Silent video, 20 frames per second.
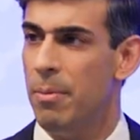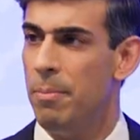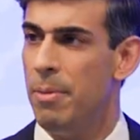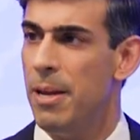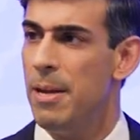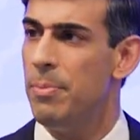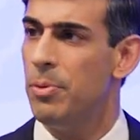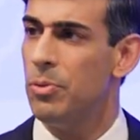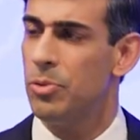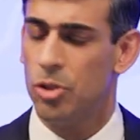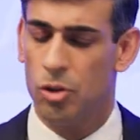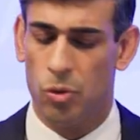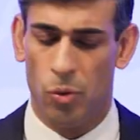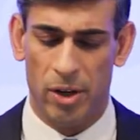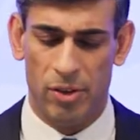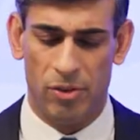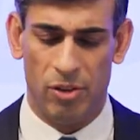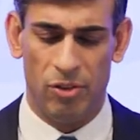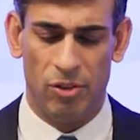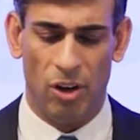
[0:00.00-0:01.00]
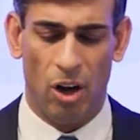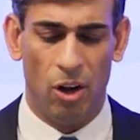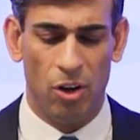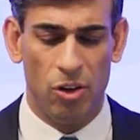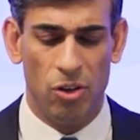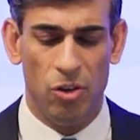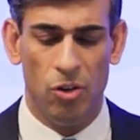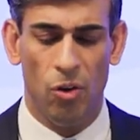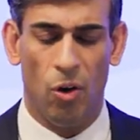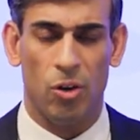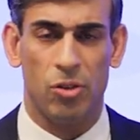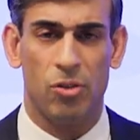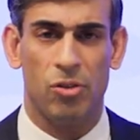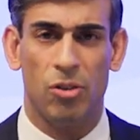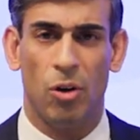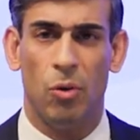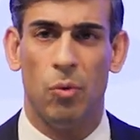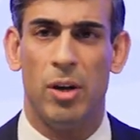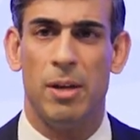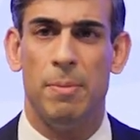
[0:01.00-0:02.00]
people's choices are not
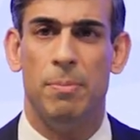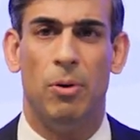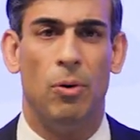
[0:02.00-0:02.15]
solely